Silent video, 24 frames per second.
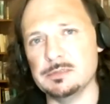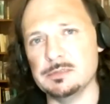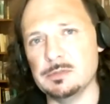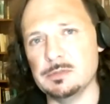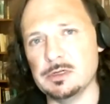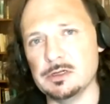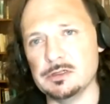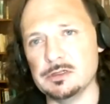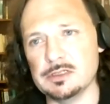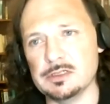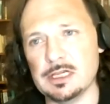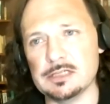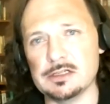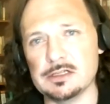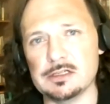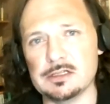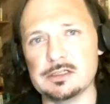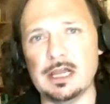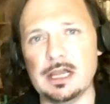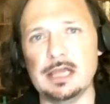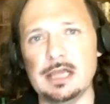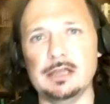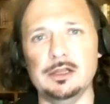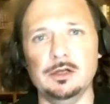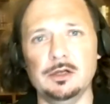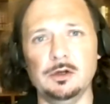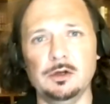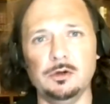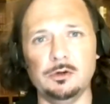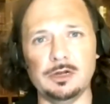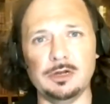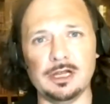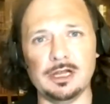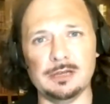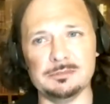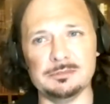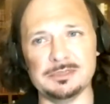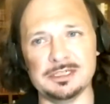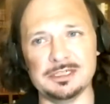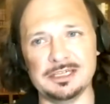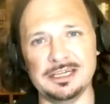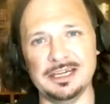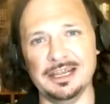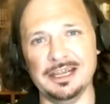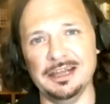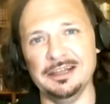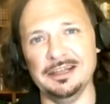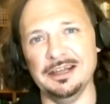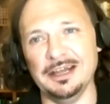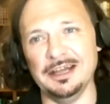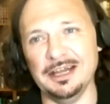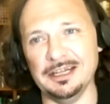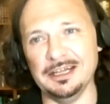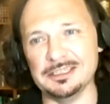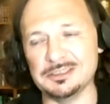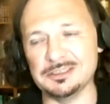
because, as I say, they all come together,